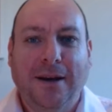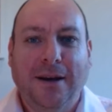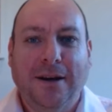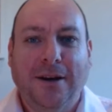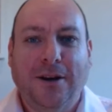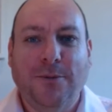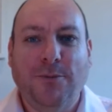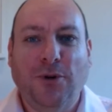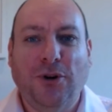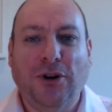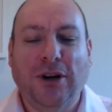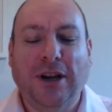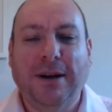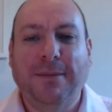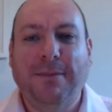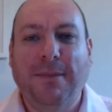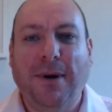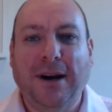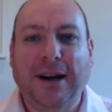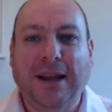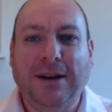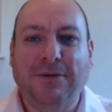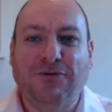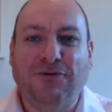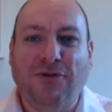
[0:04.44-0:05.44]
Good morning.
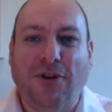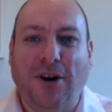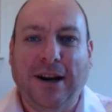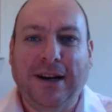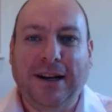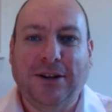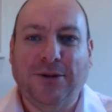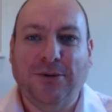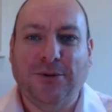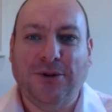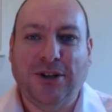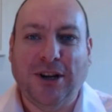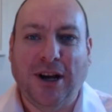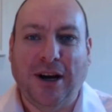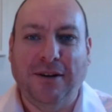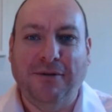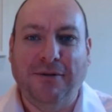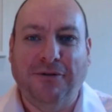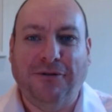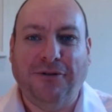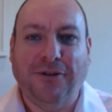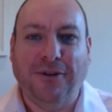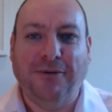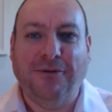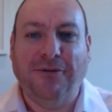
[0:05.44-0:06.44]
My name's Ryan
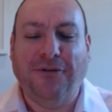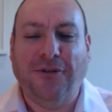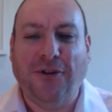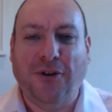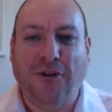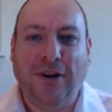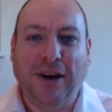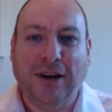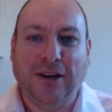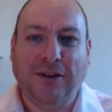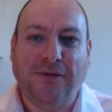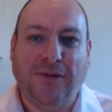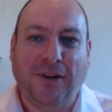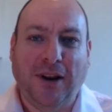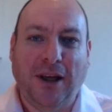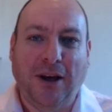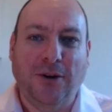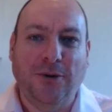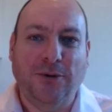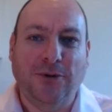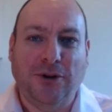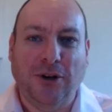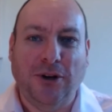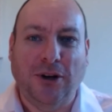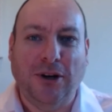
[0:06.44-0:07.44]
Littlestone from
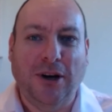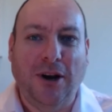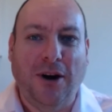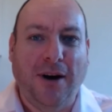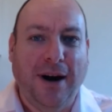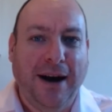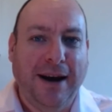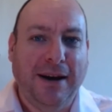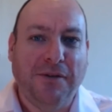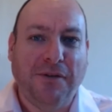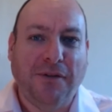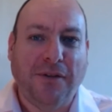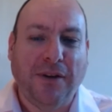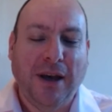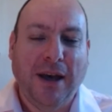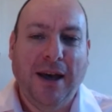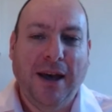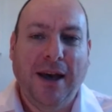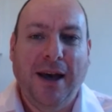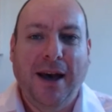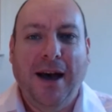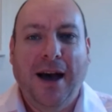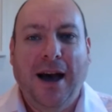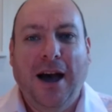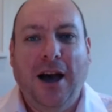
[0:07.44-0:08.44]
forexflow.live.
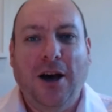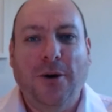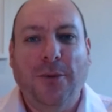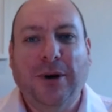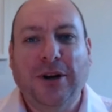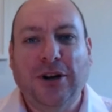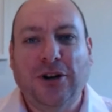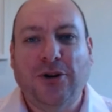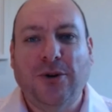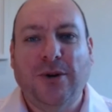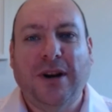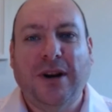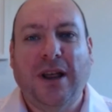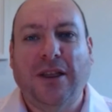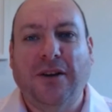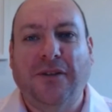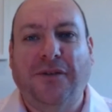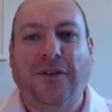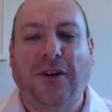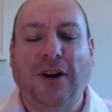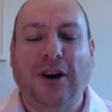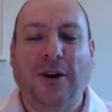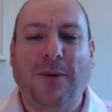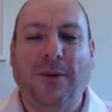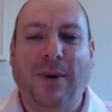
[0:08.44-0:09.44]
We're going to do another
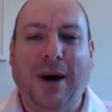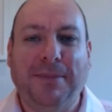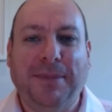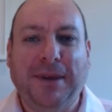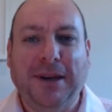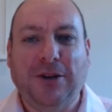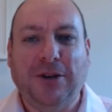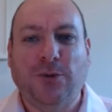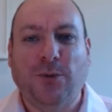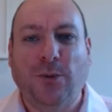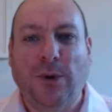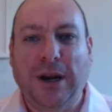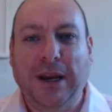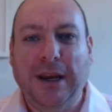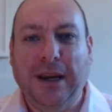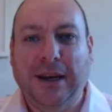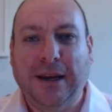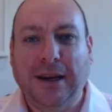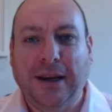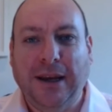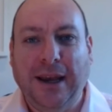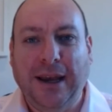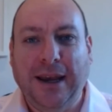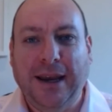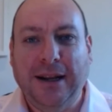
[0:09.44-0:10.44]
follow-up this
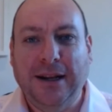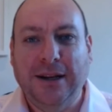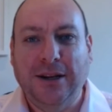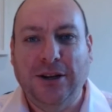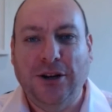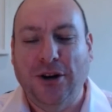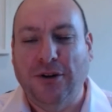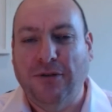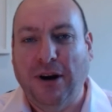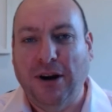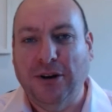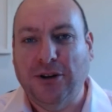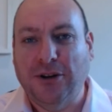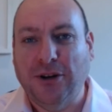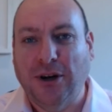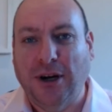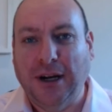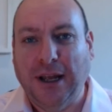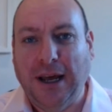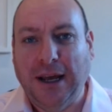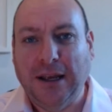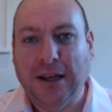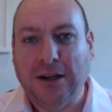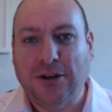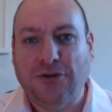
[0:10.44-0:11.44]
week in
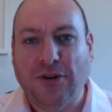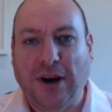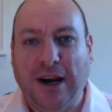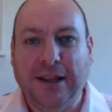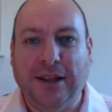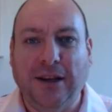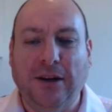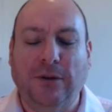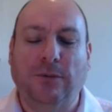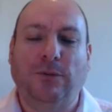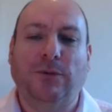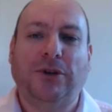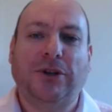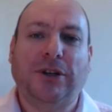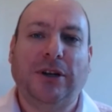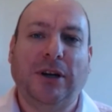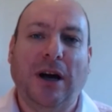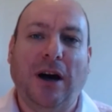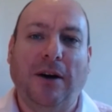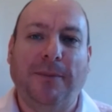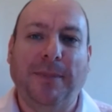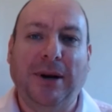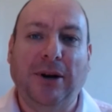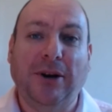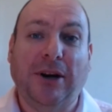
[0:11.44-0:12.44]
Eurodollar, a trade that
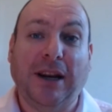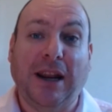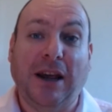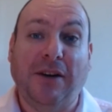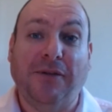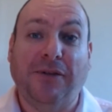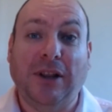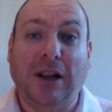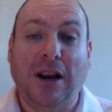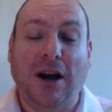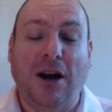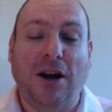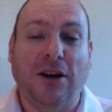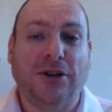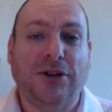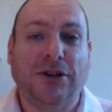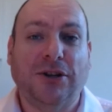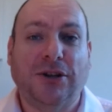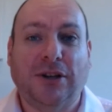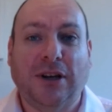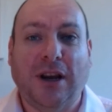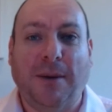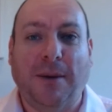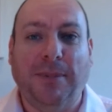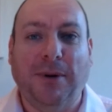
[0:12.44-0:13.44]
I've been looking at for the
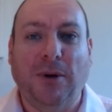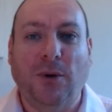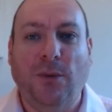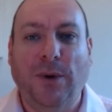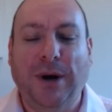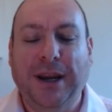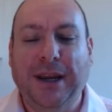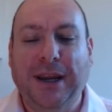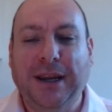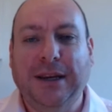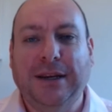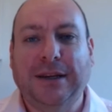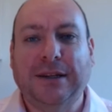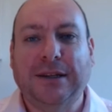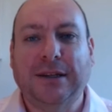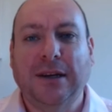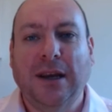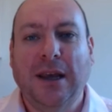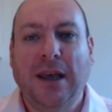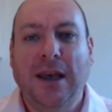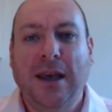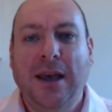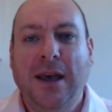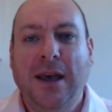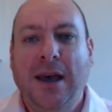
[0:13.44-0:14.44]
last couple of
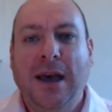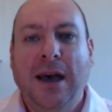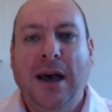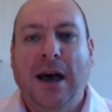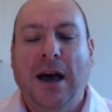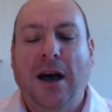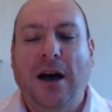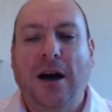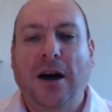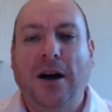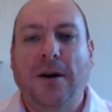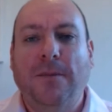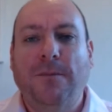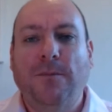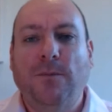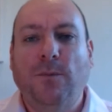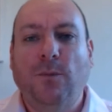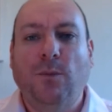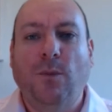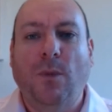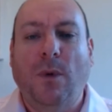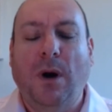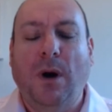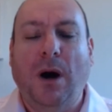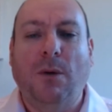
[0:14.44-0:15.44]
weeks. What
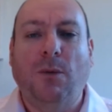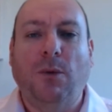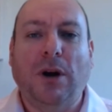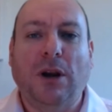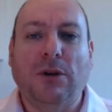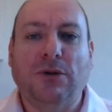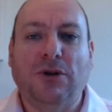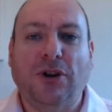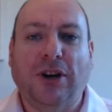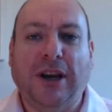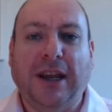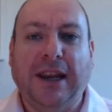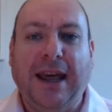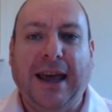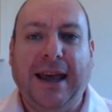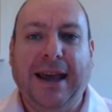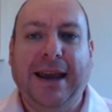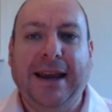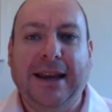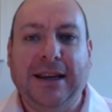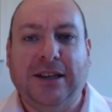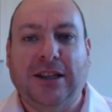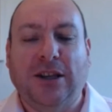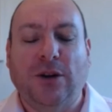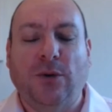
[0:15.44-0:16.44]
I was looking at
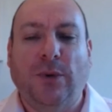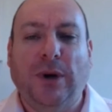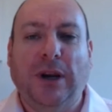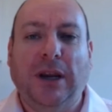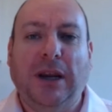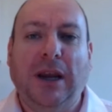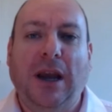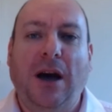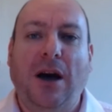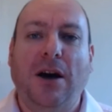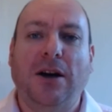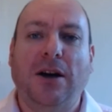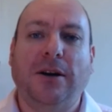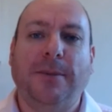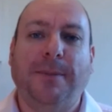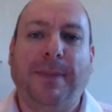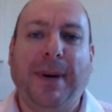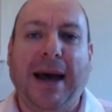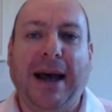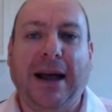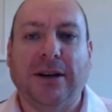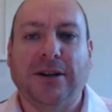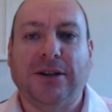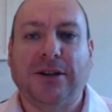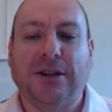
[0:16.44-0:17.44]
is that we heard
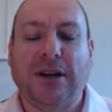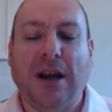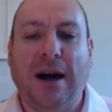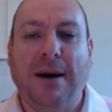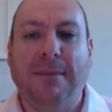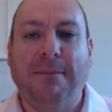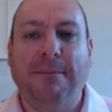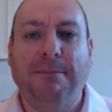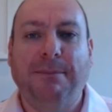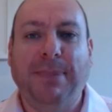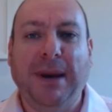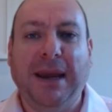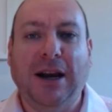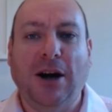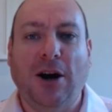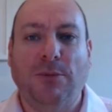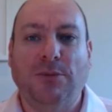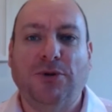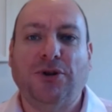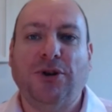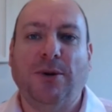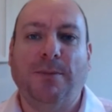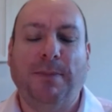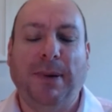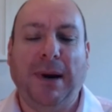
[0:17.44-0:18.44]
about some big
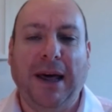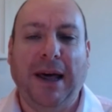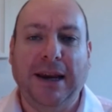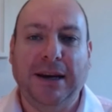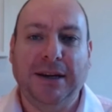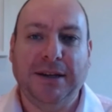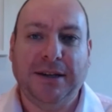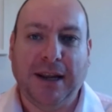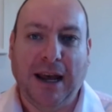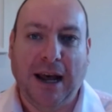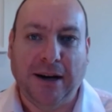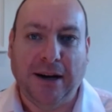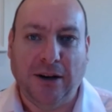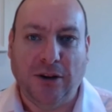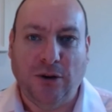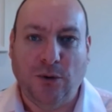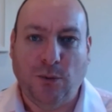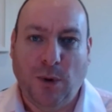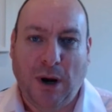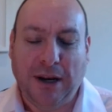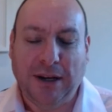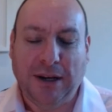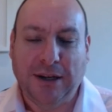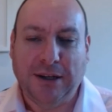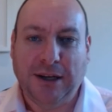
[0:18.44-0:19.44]
option plays down at the
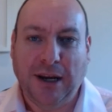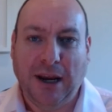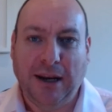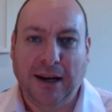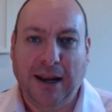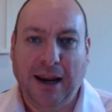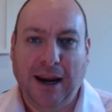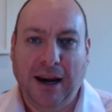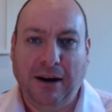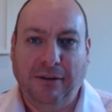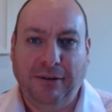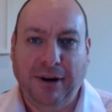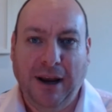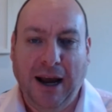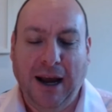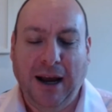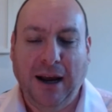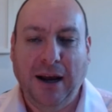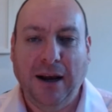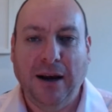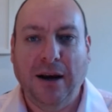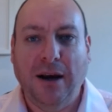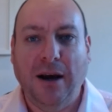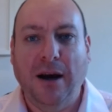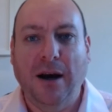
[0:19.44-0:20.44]
110 area,
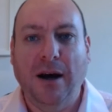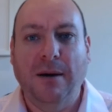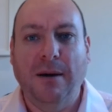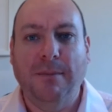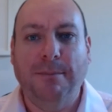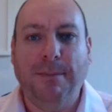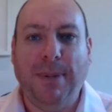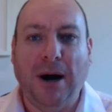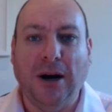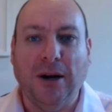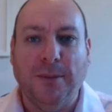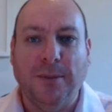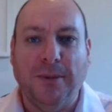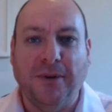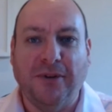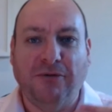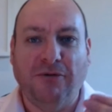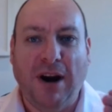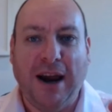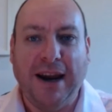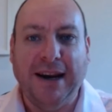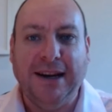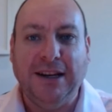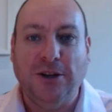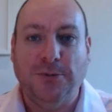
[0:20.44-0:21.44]
part of a
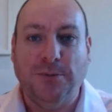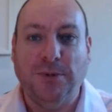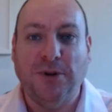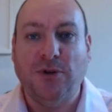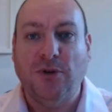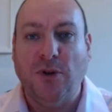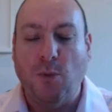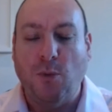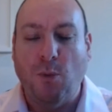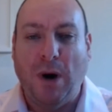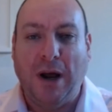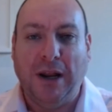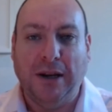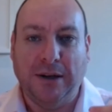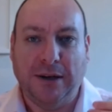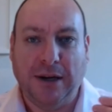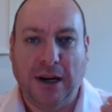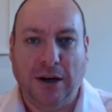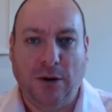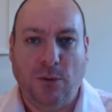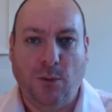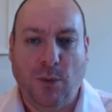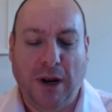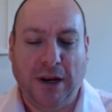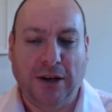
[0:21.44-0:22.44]
range between
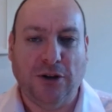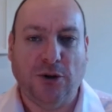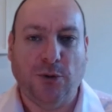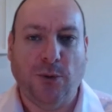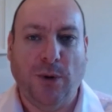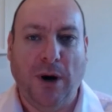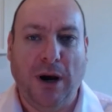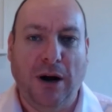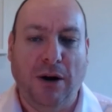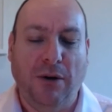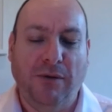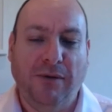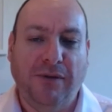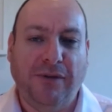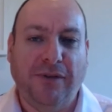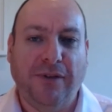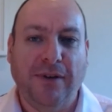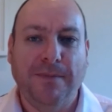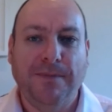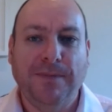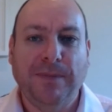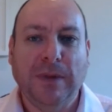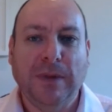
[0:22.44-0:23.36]
110 and 112.